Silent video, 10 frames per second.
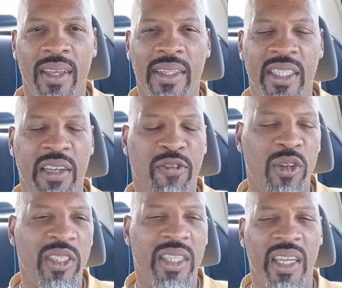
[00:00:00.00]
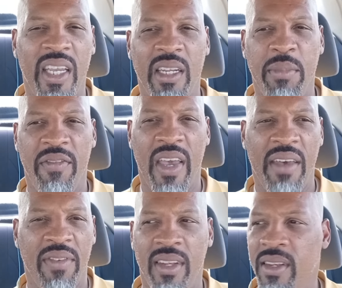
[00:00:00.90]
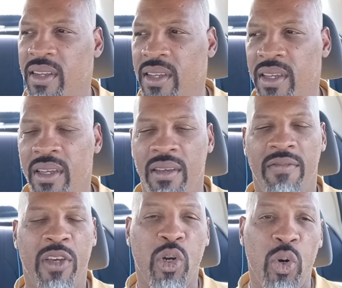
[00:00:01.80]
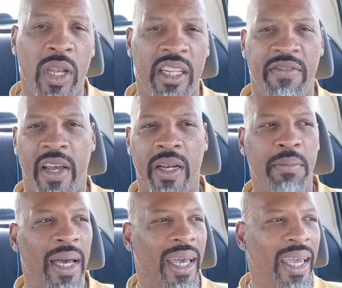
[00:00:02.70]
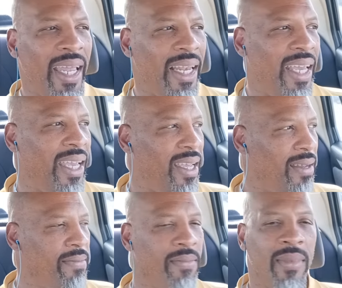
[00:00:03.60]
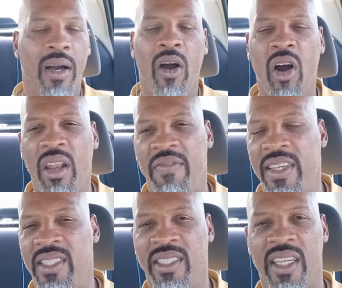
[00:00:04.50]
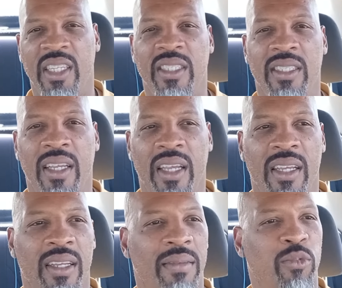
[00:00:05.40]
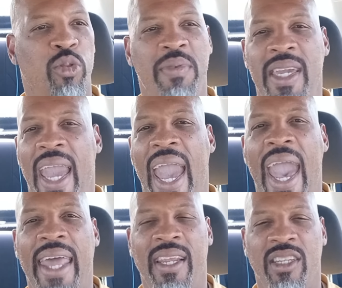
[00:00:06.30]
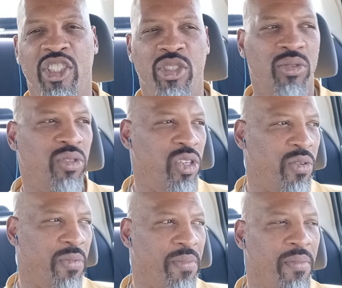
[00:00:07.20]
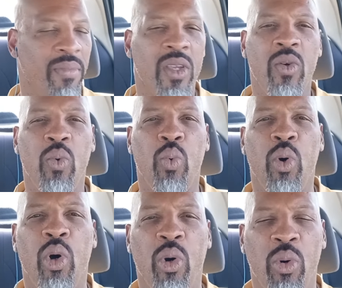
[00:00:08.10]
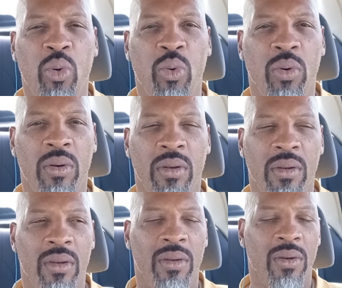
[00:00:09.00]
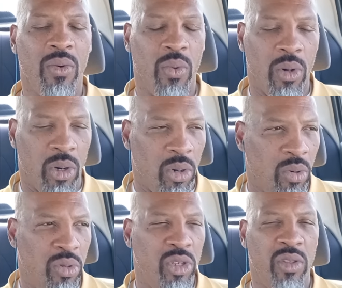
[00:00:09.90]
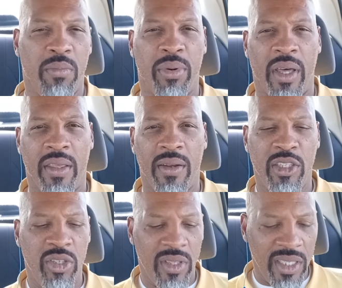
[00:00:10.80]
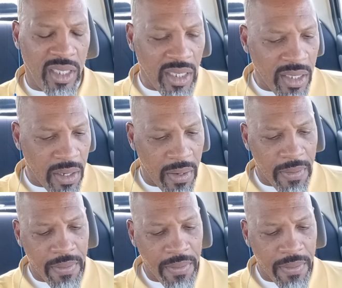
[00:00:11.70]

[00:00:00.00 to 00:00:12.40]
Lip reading: Seek first the kingdom of heaven, v'chol ha'dvarim ha'ele, all of these things will be added to you. Woe, woe to the brother and to the sister